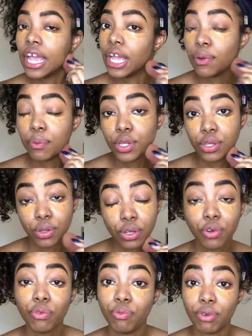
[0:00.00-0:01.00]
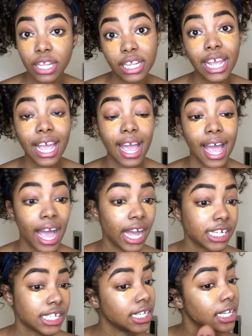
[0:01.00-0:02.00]
it will look really
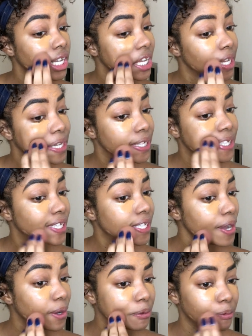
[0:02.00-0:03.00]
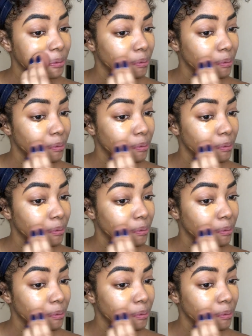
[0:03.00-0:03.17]
ashy. So